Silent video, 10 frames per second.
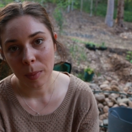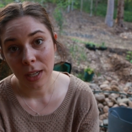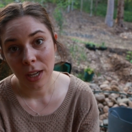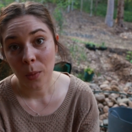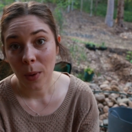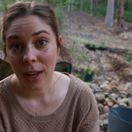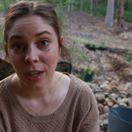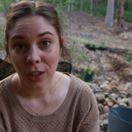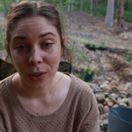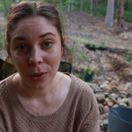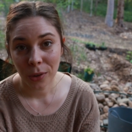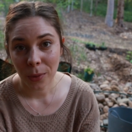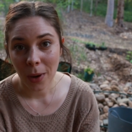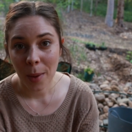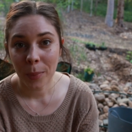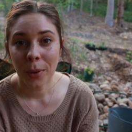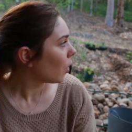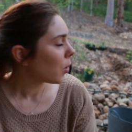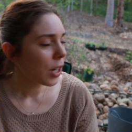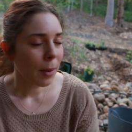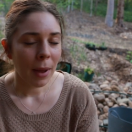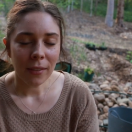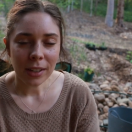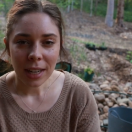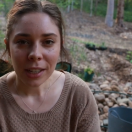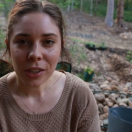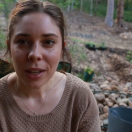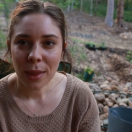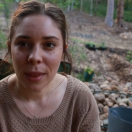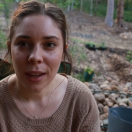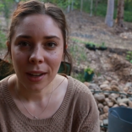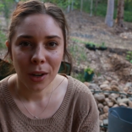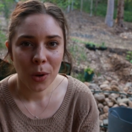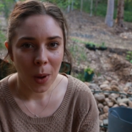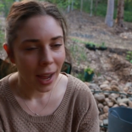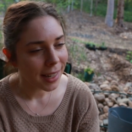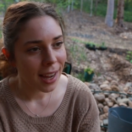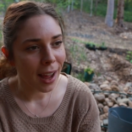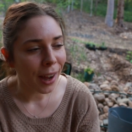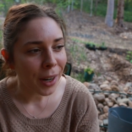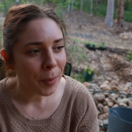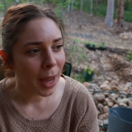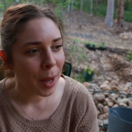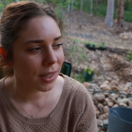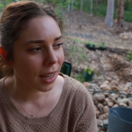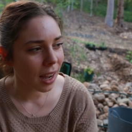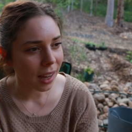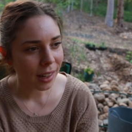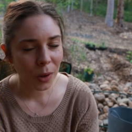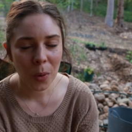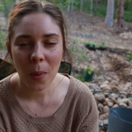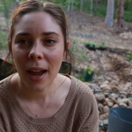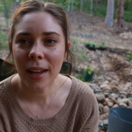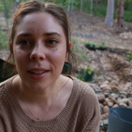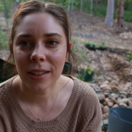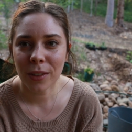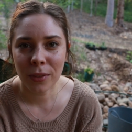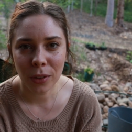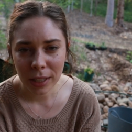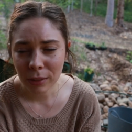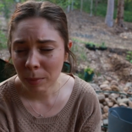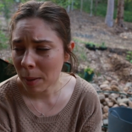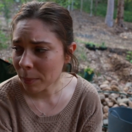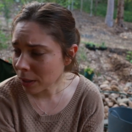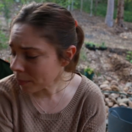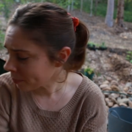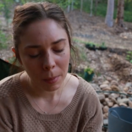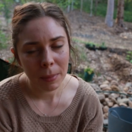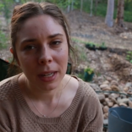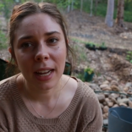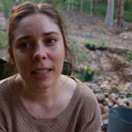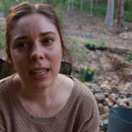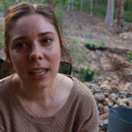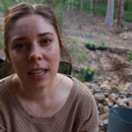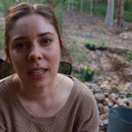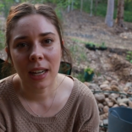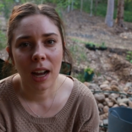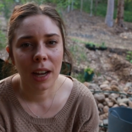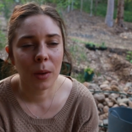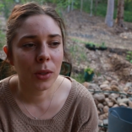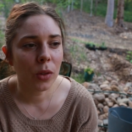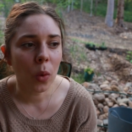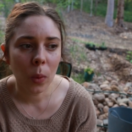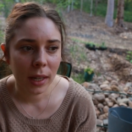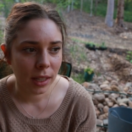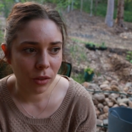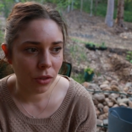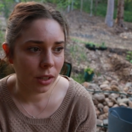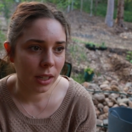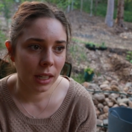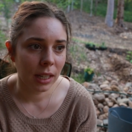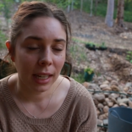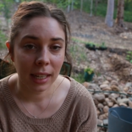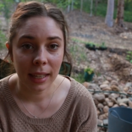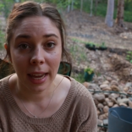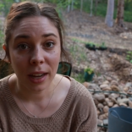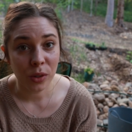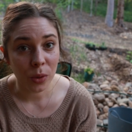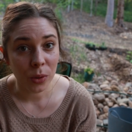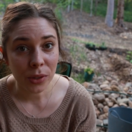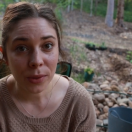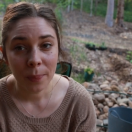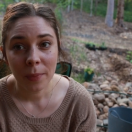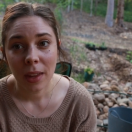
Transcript: be when you grew up? Which I'm having to actually think quite hard about because I can't quite fully remember. But as a kid, I was always interested in the outdoors